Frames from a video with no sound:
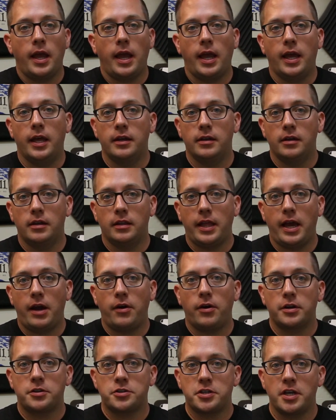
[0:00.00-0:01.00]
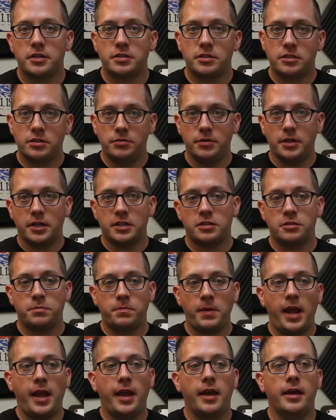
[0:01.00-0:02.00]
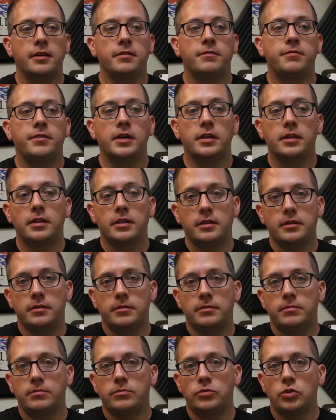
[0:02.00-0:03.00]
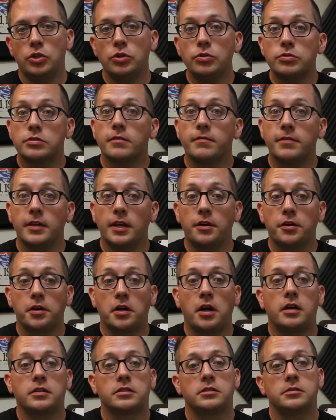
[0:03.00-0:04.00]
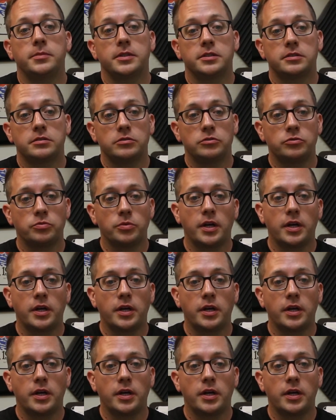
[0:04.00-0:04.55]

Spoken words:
and allow our chest to expand via the use of the intercostal muscles,